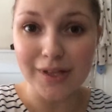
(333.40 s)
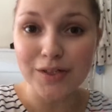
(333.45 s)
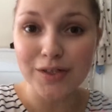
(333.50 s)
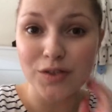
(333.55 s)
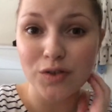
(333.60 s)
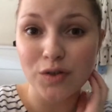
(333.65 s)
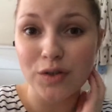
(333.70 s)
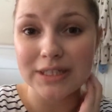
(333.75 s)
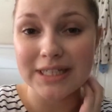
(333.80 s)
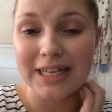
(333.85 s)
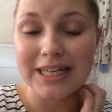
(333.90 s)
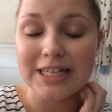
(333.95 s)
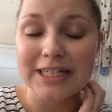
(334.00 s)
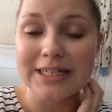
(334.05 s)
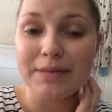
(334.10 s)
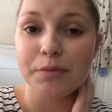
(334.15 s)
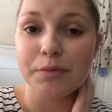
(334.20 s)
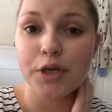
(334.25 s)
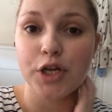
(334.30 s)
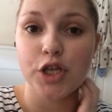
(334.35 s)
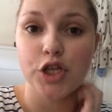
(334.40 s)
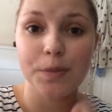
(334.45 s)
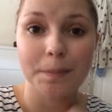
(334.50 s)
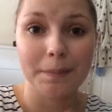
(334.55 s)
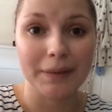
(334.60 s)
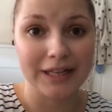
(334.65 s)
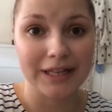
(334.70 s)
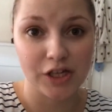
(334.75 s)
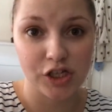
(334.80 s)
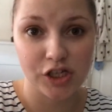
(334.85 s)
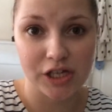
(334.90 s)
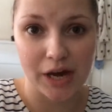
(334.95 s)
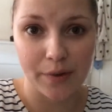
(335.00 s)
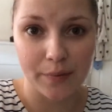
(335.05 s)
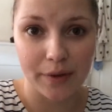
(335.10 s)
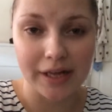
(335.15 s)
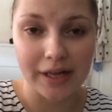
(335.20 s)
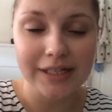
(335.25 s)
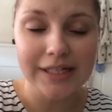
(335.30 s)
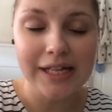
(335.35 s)
sorted because I'm going to jump in the
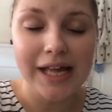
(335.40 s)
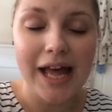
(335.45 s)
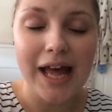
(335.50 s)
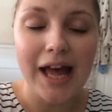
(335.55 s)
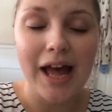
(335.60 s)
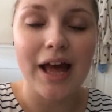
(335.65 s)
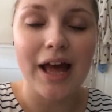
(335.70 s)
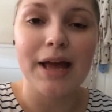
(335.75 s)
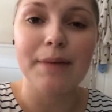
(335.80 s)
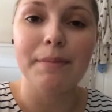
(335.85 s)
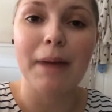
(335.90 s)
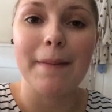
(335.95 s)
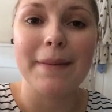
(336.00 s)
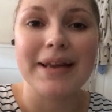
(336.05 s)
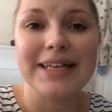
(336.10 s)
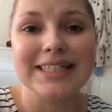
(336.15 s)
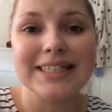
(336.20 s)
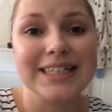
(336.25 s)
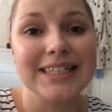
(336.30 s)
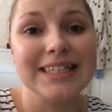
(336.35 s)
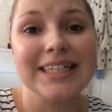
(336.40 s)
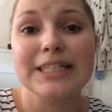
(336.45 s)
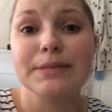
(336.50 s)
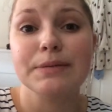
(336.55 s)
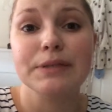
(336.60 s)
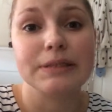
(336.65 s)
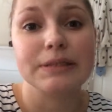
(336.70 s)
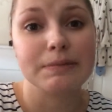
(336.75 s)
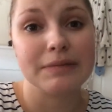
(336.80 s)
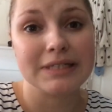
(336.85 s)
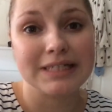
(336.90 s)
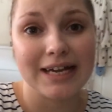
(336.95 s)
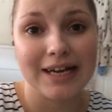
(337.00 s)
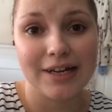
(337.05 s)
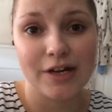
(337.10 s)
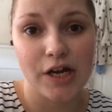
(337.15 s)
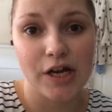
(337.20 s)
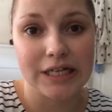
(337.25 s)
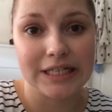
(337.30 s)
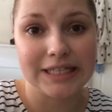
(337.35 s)
shower. Um, I basically need to put some
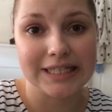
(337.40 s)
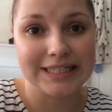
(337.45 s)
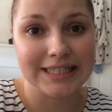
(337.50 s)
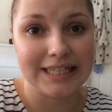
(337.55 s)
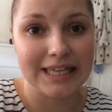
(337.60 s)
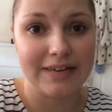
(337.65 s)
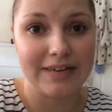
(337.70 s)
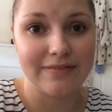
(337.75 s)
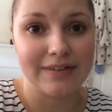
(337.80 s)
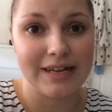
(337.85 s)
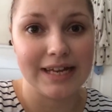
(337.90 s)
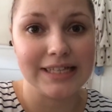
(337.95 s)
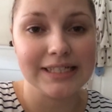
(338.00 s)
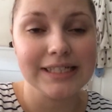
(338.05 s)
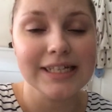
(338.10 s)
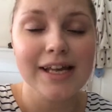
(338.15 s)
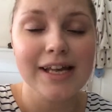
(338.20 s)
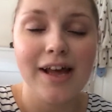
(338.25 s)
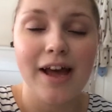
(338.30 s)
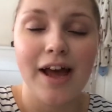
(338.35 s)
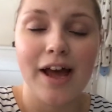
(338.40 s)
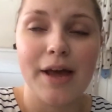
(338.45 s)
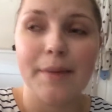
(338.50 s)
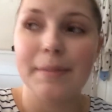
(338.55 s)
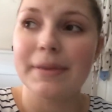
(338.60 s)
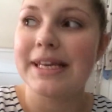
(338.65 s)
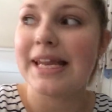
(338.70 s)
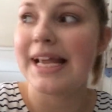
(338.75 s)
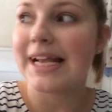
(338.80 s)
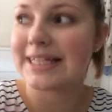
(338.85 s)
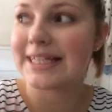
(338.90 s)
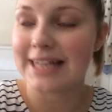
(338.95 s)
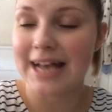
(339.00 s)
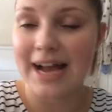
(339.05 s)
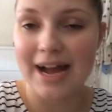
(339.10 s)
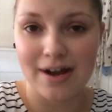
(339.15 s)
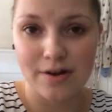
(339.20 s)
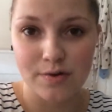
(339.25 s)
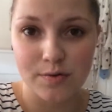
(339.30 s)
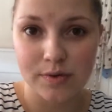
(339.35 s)
tan on this evening. Um, Nick's
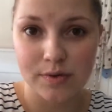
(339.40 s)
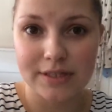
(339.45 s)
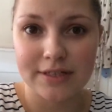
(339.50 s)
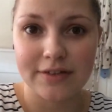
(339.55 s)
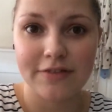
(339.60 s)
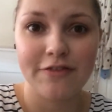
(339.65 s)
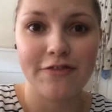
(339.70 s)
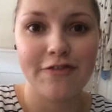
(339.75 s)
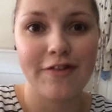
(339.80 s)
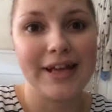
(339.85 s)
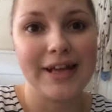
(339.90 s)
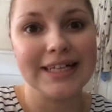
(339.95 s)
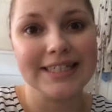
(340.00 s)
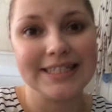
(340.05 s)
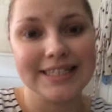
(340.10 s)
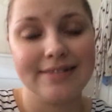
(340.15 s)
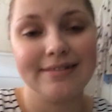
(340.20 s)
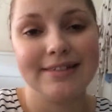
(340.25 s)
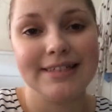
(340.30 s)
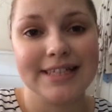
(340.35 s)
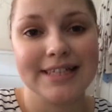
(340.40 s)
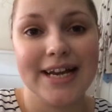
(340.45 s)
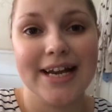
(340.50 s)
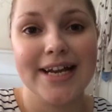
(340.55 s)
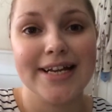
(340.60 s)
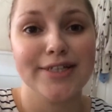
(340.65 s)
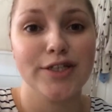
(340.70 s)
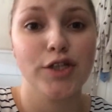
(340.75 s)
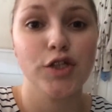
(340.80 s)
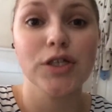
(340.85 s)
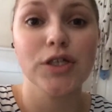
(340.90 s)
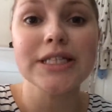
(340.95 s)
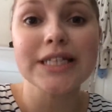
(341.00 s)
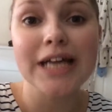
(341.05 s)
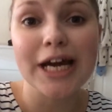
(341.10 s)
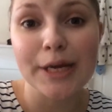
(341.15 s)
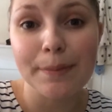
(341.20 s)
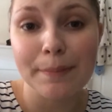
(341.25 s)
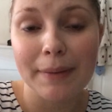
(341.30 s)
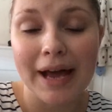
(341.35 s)
out, Freya's downstairs, just
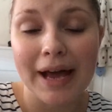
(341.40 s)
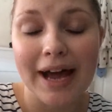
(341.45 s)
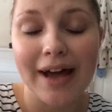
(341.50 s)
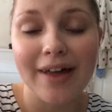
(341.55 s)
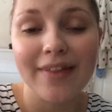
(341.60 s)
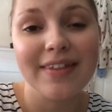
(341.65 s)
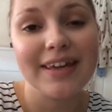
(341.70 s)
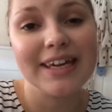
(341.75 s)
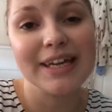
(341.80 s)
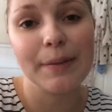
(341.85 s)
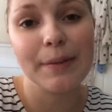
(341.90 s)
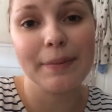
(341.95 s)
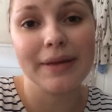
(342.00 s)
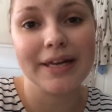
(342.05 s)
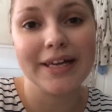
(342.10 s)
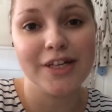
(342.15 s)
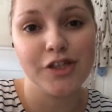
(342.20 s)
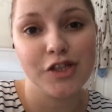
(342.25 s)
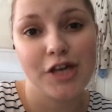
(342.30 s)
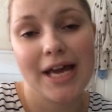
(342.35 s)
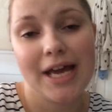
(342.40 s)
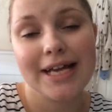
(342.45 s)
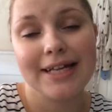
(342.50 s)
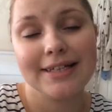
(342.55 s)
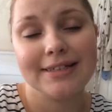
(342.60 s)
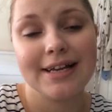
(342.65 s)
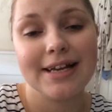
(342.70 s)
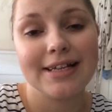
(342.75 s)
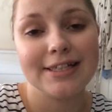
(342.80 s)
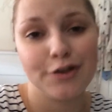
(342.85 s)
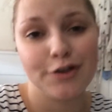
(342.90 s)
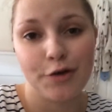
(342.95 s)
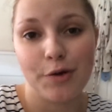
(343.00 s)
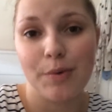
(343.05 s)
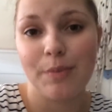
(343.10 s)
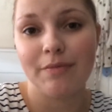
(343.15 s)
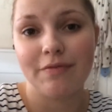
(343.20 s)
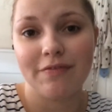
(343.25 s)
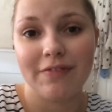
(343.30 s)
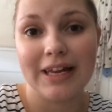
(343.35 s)
had a bath in a PJs, nice and
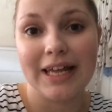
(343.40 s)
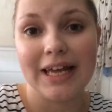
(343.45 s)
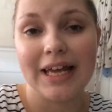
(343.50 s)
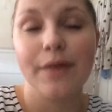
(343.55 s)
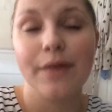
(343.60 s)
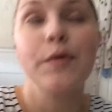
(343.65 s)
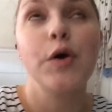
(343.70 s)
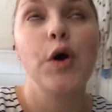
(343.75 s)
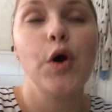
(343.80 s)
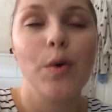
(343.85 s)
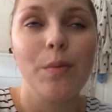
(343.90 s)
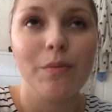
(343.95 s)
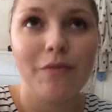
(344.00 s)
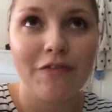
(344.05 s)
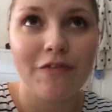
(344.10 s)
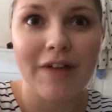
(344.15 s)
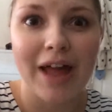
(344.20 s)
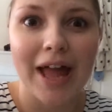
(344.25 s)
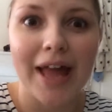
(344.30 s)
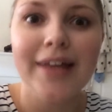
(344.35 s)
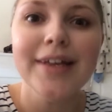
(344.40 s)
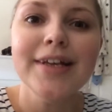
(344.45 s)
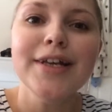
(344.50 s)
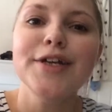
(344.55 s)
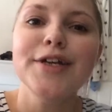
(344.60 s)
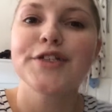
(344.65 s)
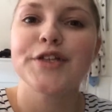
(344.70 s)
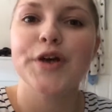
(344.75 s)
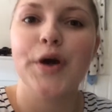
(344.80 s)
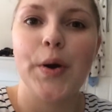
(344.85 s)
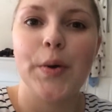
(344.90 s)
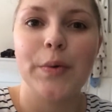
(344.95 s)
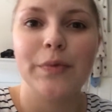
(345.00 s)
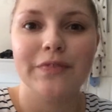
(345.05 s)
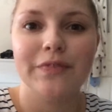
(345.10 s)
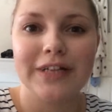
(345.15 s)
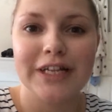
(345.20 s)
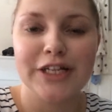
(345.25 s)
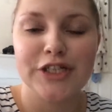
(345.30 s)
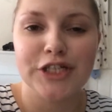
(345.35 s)
comfy, comfy. So
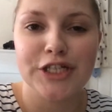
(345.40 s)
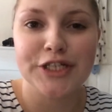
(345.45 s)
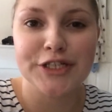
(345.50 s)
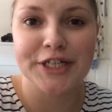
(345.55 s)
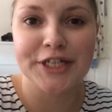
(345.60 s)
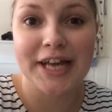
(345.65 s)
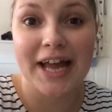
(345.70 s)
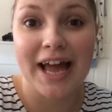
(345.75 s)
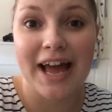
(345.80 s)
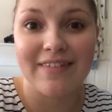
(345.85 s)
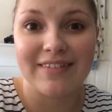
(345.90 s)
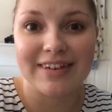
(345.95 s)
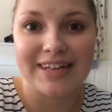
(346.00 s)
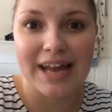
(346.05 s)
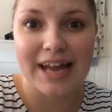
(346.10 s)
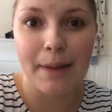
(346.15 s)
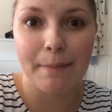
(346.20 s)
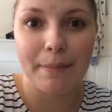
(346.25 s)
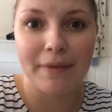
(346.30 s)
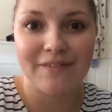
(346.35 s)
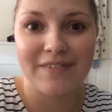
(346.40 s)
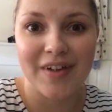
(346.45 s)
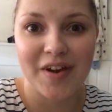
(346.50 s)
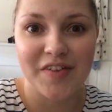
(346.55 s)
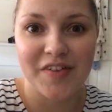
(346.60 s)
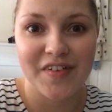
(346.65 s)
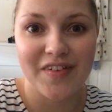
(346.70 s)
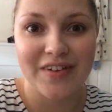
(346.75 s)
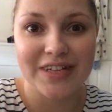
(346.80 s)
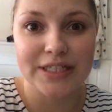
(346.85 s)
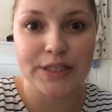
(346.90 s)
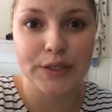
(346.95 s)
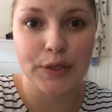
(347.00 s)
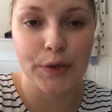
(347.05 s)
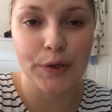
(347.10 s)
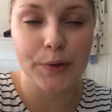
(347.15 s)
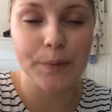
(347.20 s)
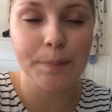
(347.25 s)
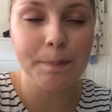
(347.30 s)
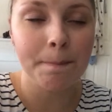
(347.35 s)
hopefully she's going to have a nap very, very
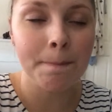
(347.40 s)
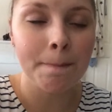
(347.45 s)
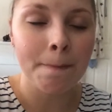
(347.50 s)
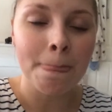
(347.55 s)
soon.